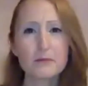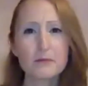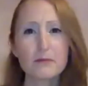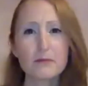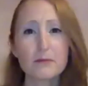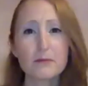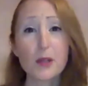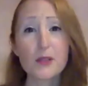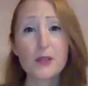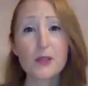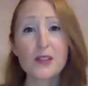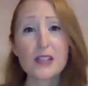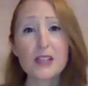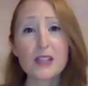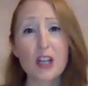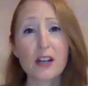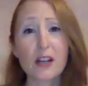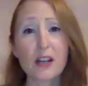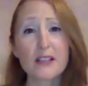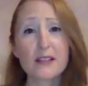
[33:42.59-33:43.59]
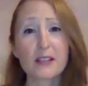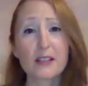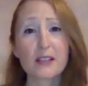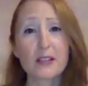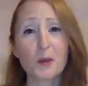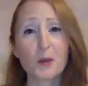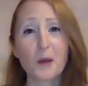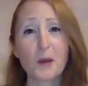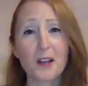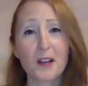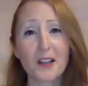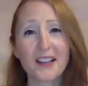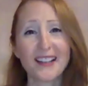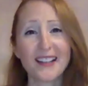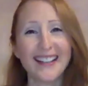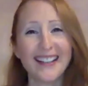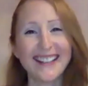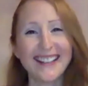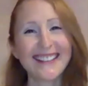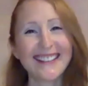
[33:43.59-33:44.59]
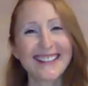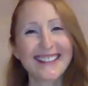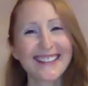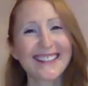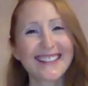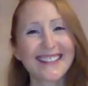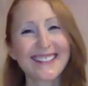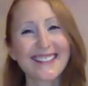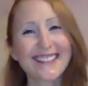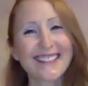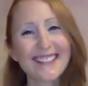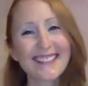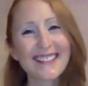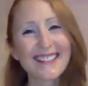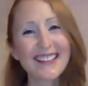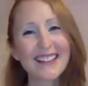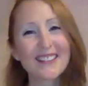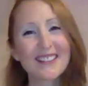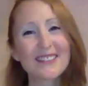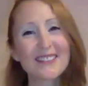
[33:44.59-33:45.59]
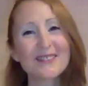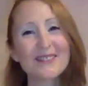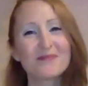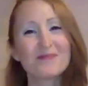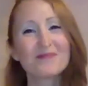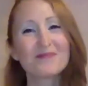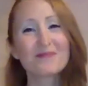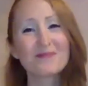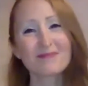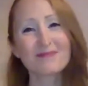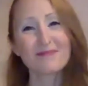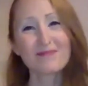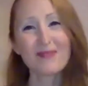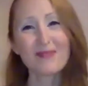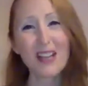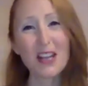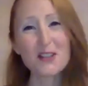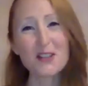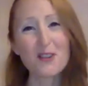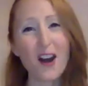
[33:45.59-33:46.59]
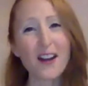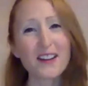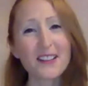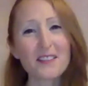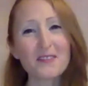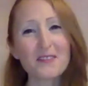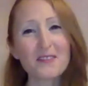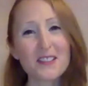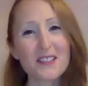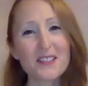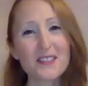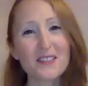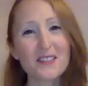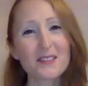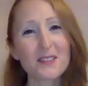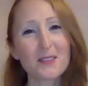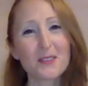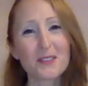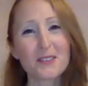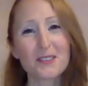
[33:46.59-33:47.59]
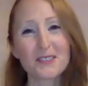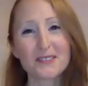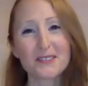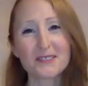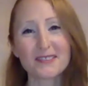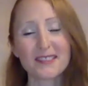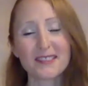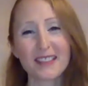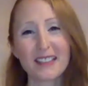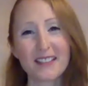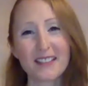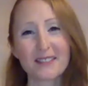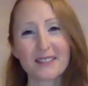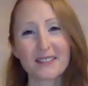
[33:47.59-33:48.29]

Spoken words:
Mostly Jerry's in Norwalk. You know, try to give it to the local, you know.